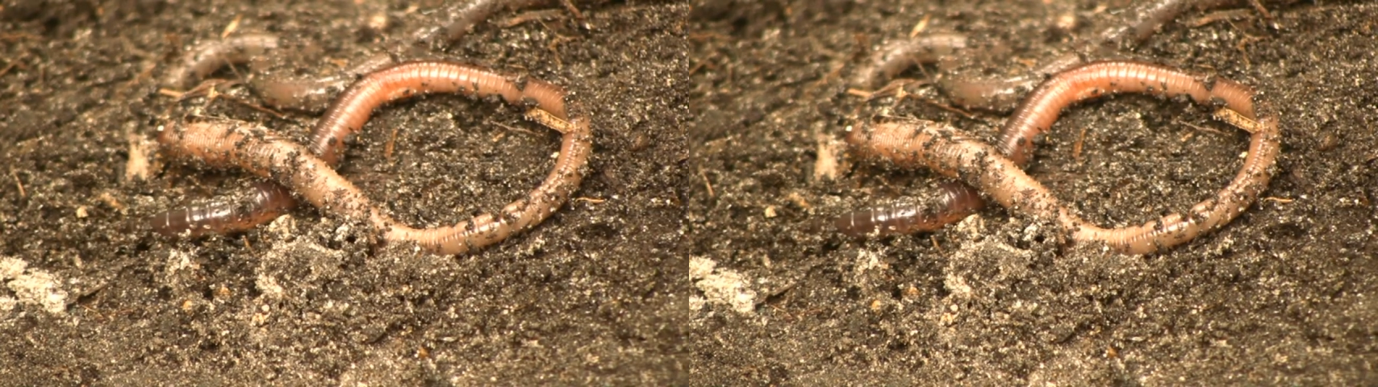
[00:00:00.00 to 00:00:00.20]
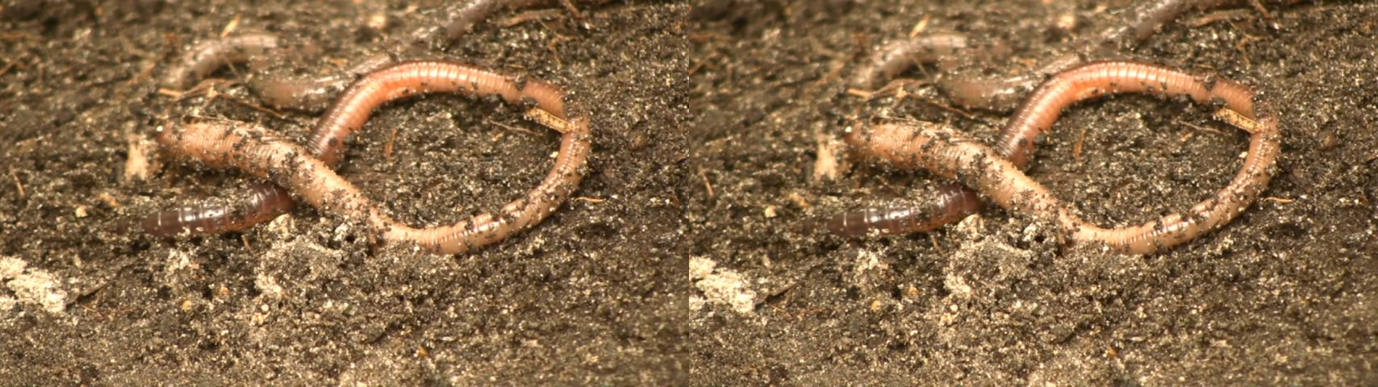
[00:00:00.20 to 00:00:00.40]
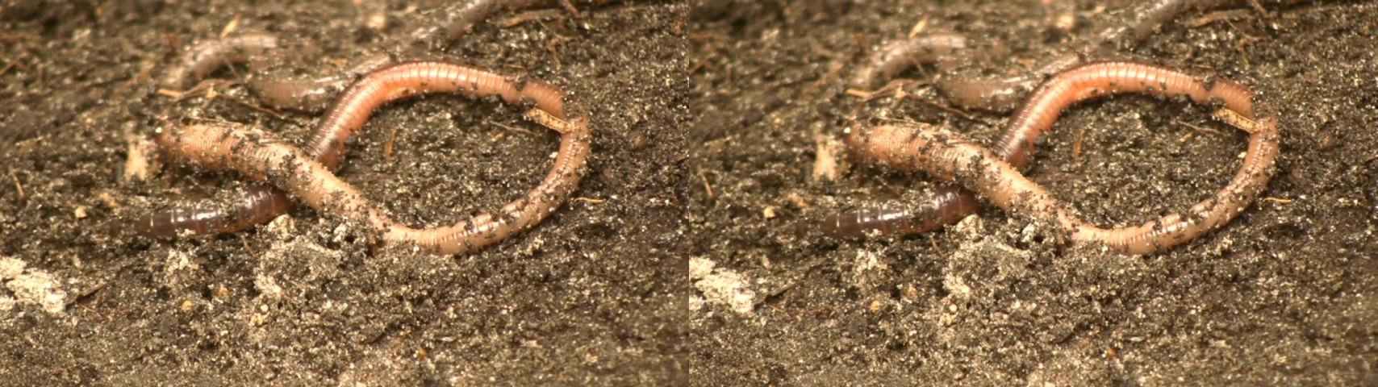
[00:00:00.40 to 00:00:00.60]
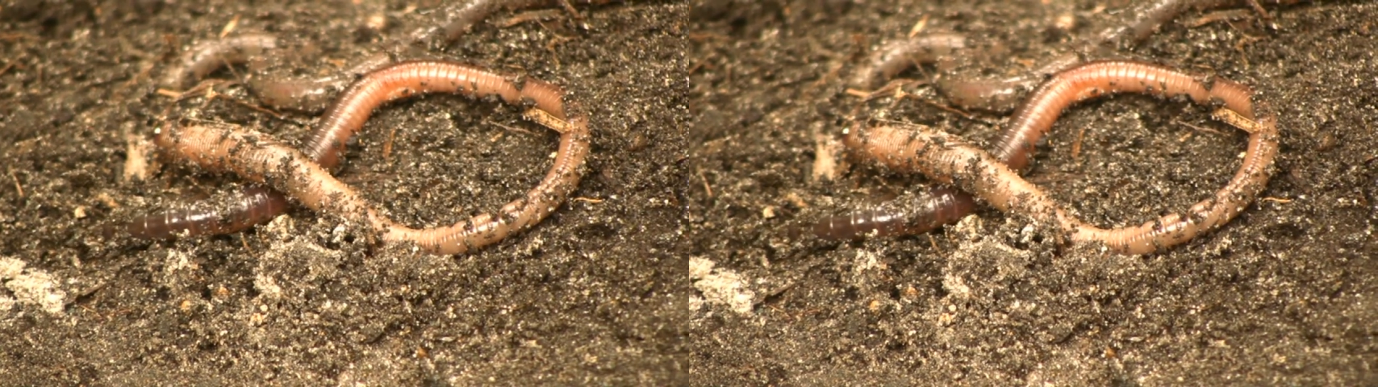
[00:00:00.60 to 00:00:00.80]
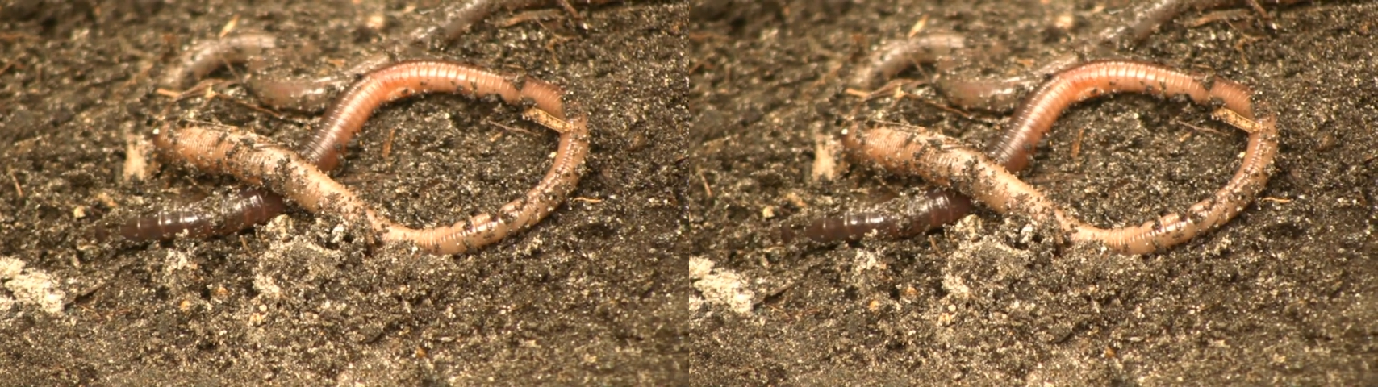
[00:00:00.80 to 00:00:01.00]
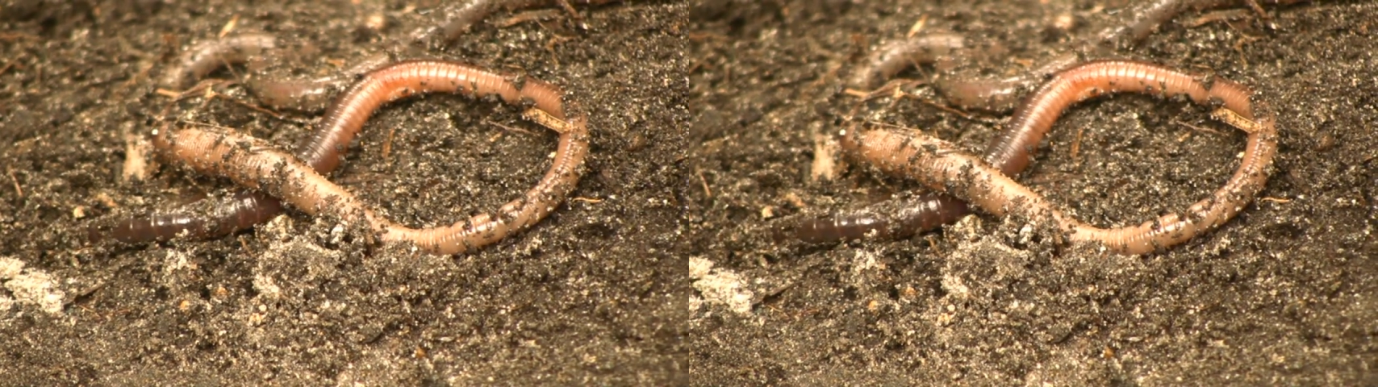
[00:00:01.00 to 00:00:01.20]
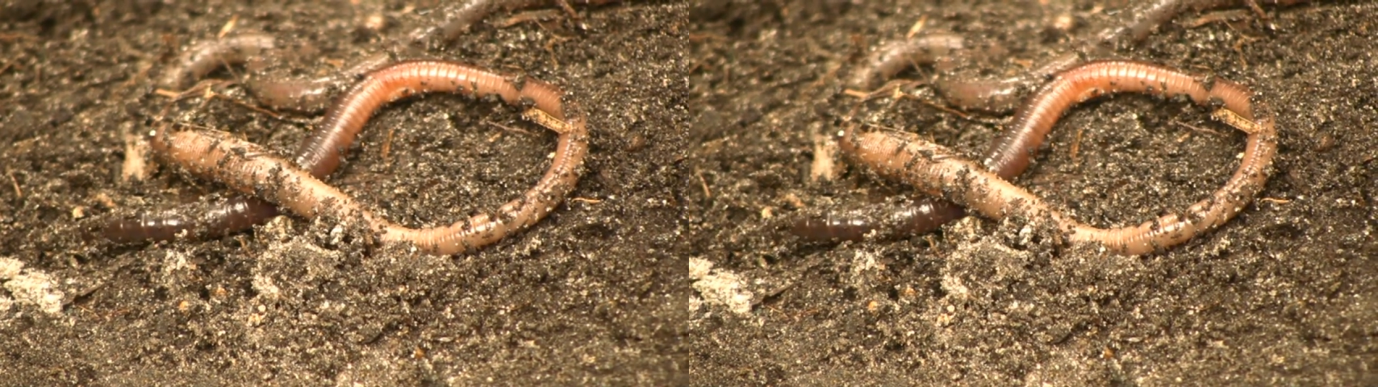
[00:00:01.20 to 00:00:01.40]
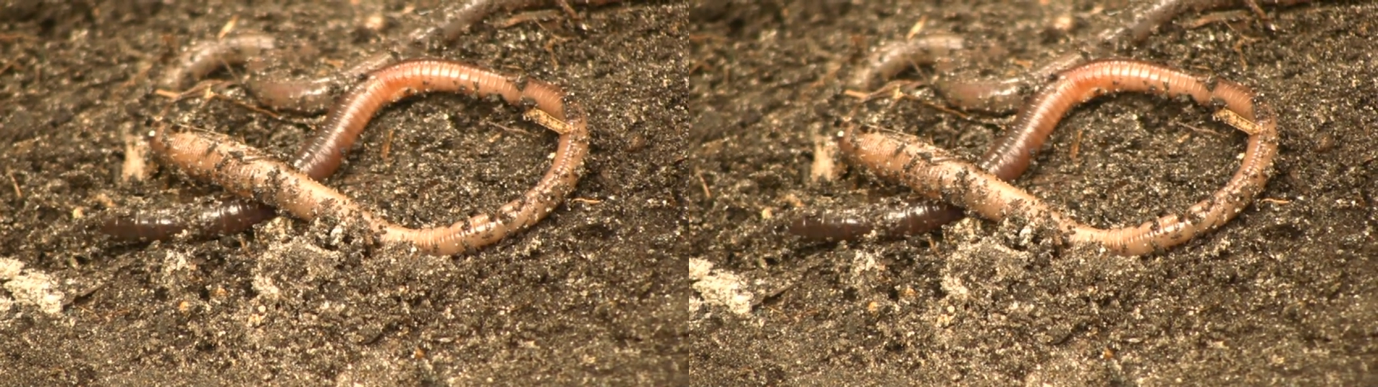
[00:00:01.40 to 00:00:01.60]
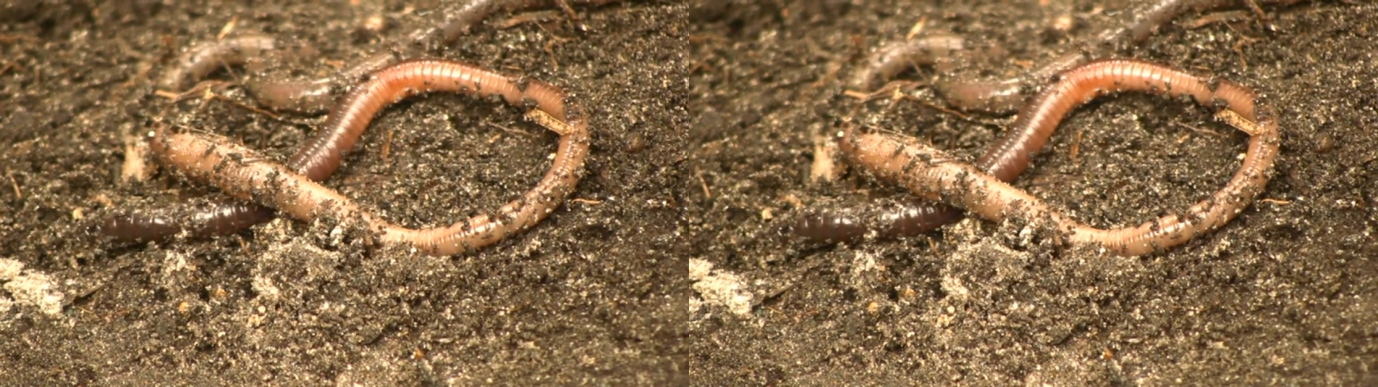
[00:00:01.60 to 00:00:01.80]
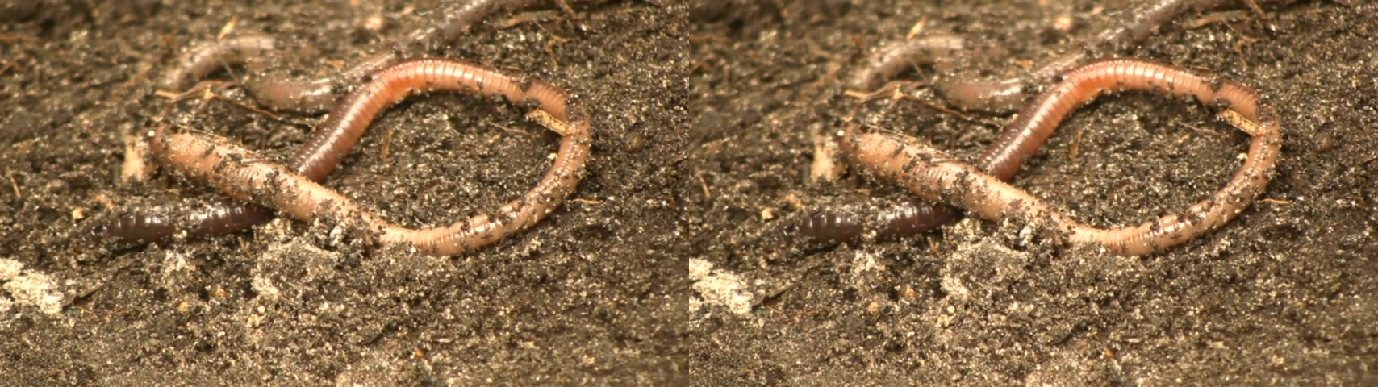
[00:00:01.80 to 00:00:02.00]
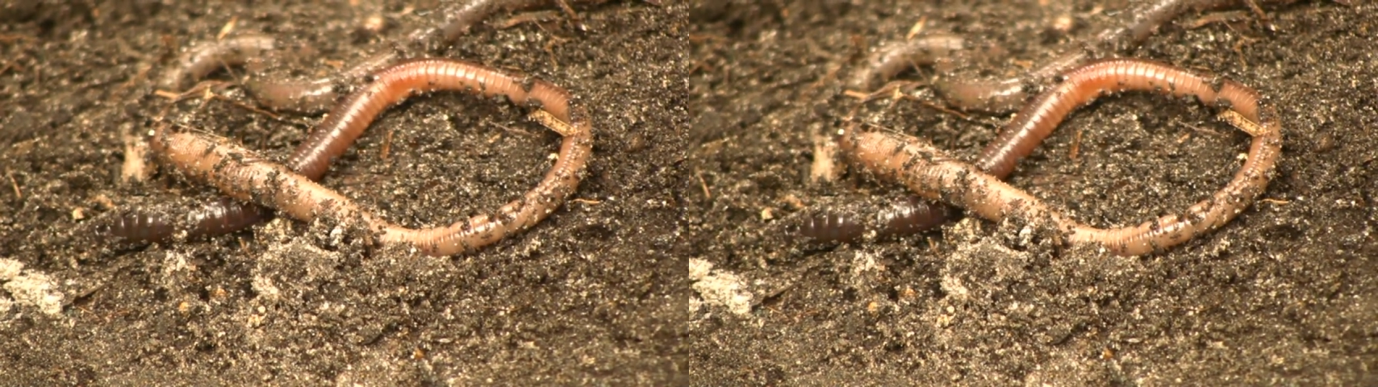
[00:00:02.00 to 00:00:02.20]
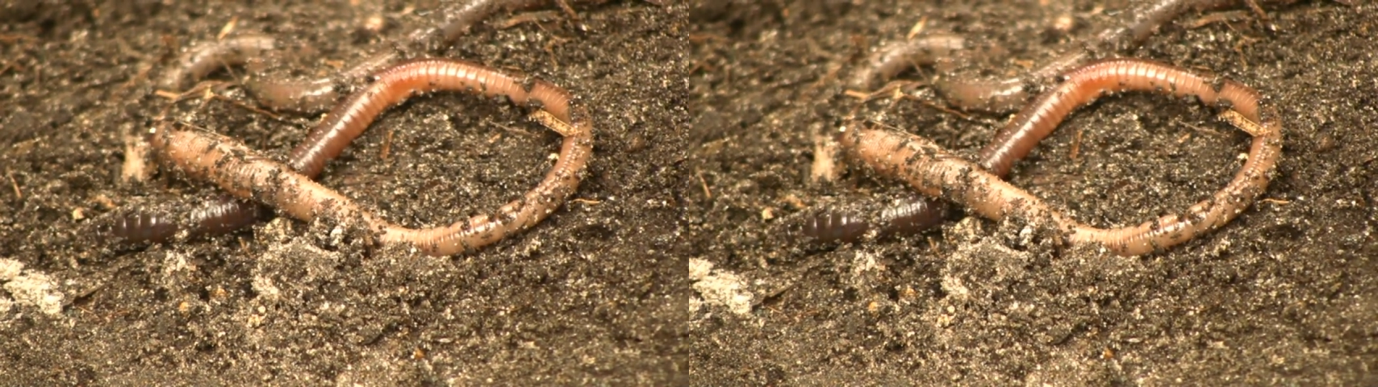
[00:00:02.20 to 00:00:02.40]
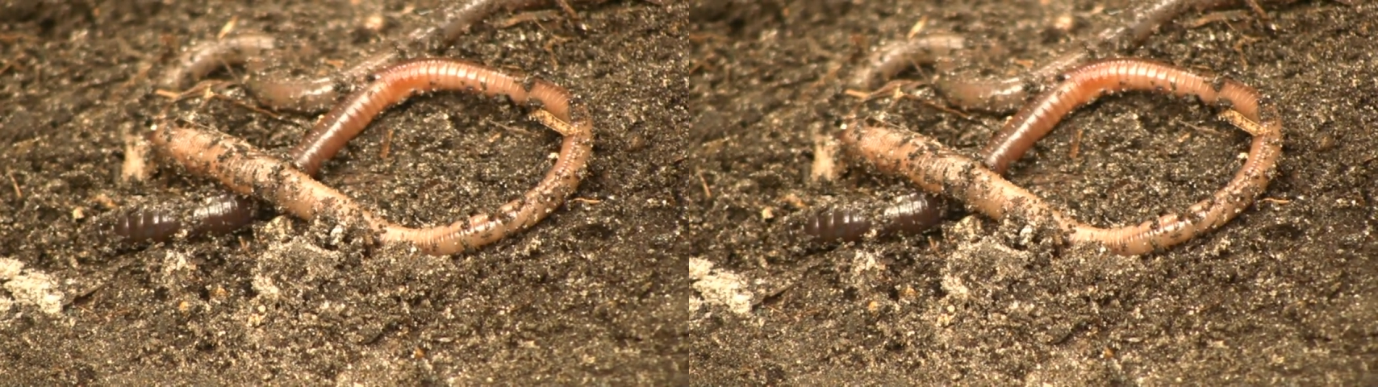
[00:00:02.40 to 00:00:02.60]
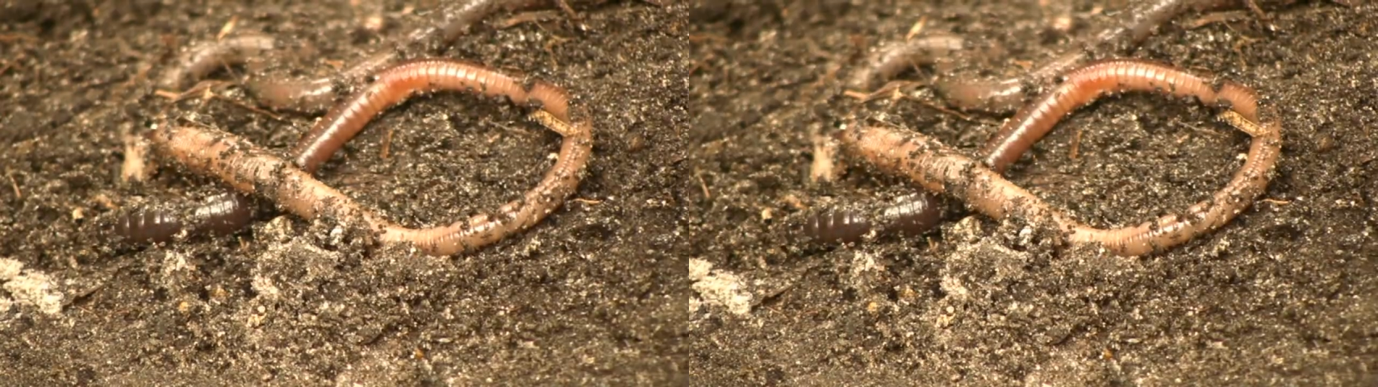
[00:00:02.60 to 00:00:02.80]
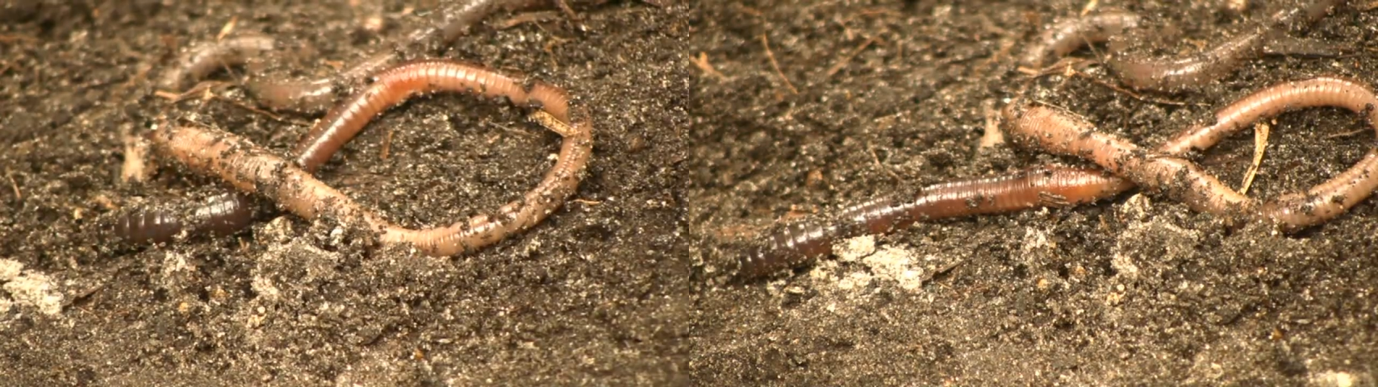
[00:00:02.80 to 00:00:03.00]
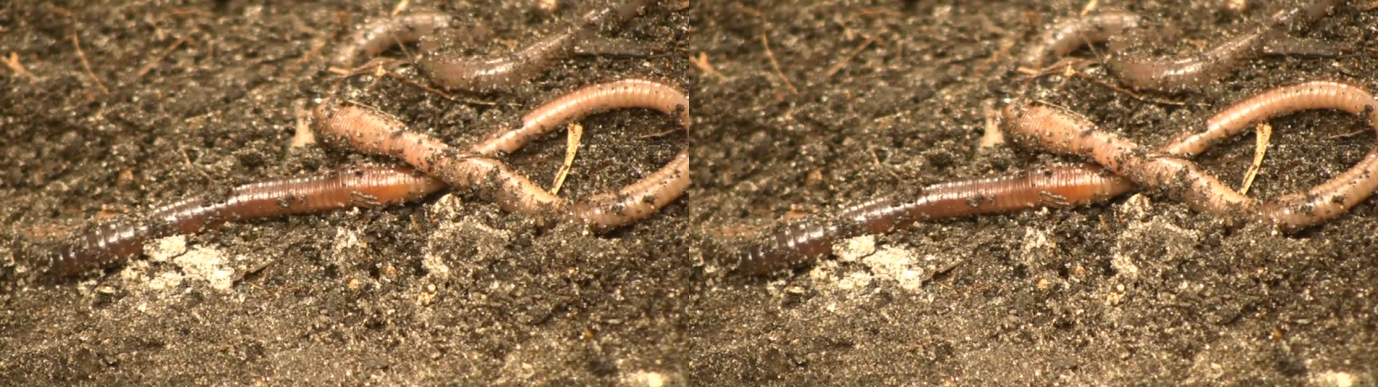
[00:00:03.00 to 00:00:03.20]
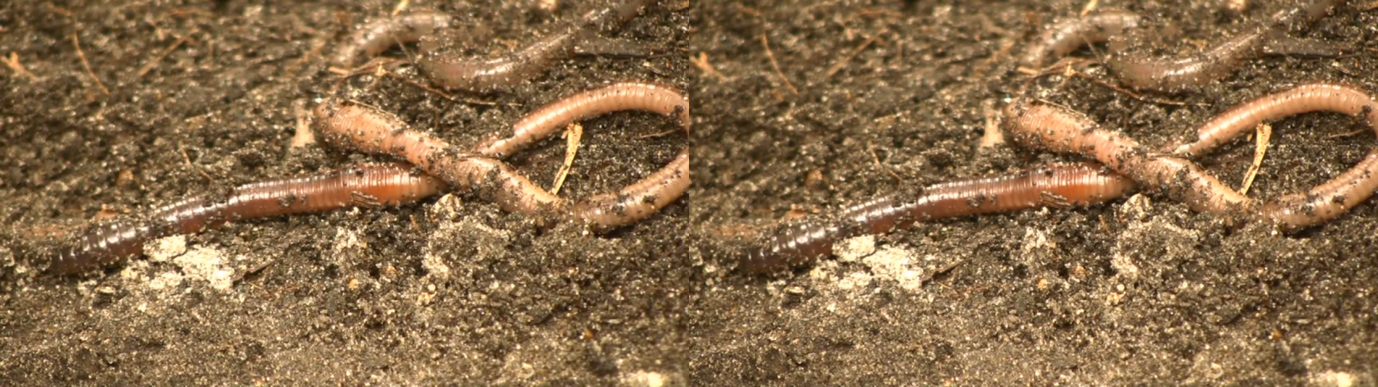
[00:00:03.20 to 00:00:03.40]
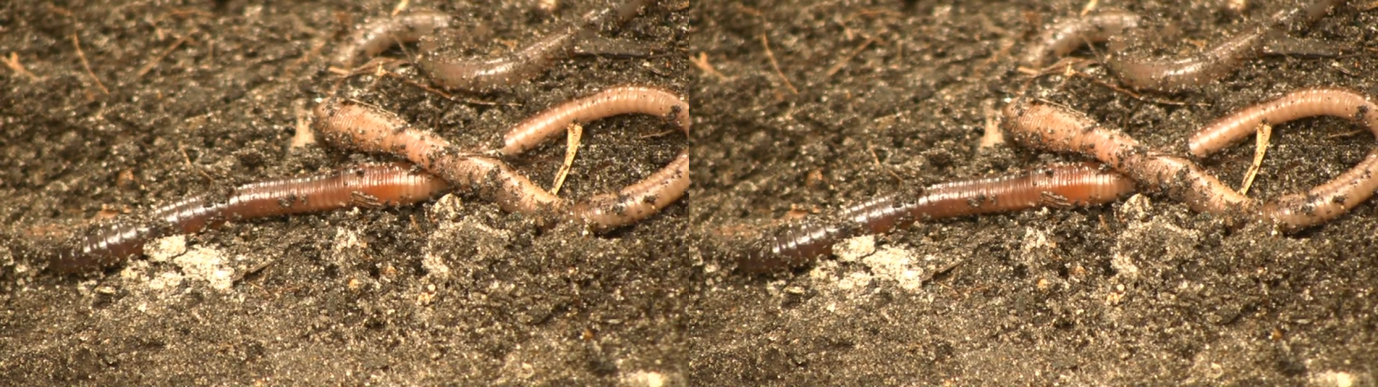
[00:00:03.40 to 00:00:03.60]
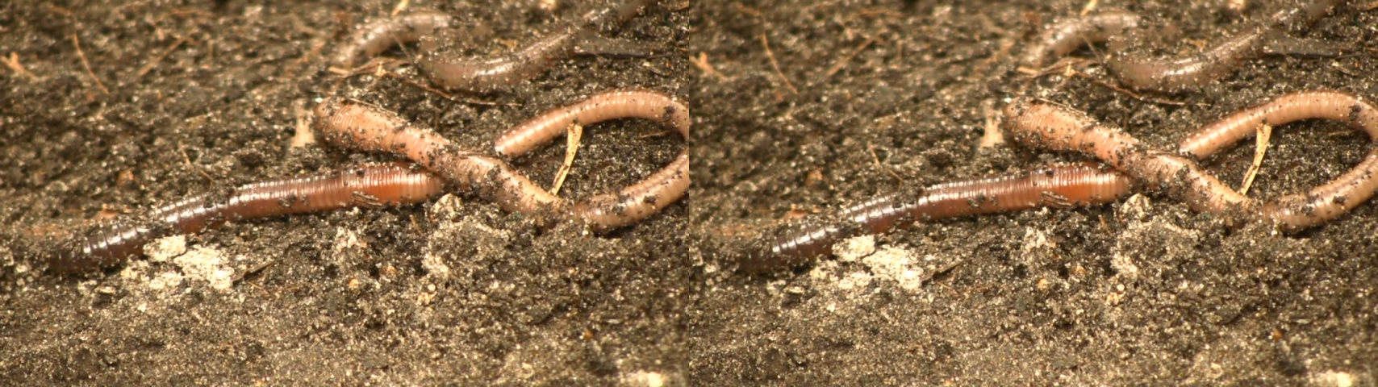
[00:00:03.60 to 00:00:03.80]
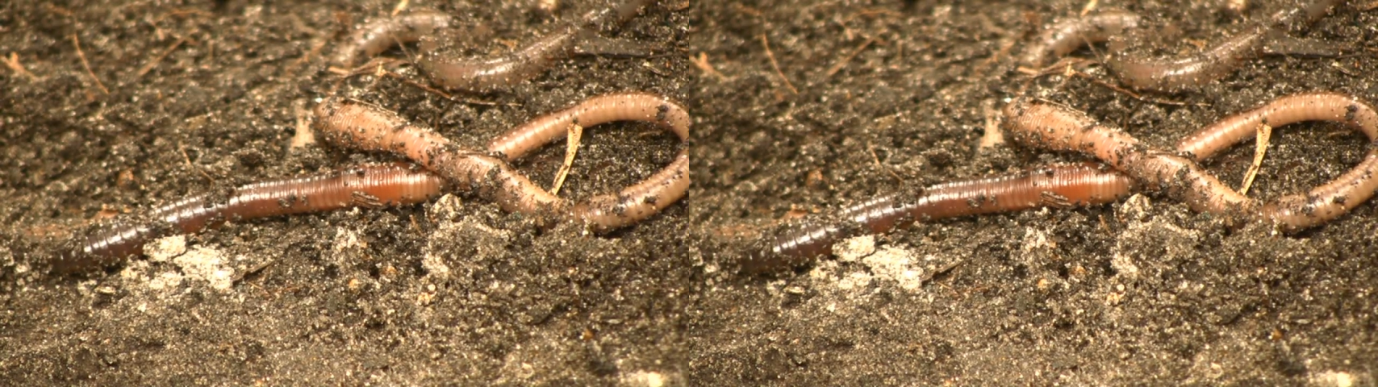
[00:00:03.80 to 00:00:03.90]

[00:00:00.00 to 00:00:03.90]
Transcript: Nobody's mouth can be seen.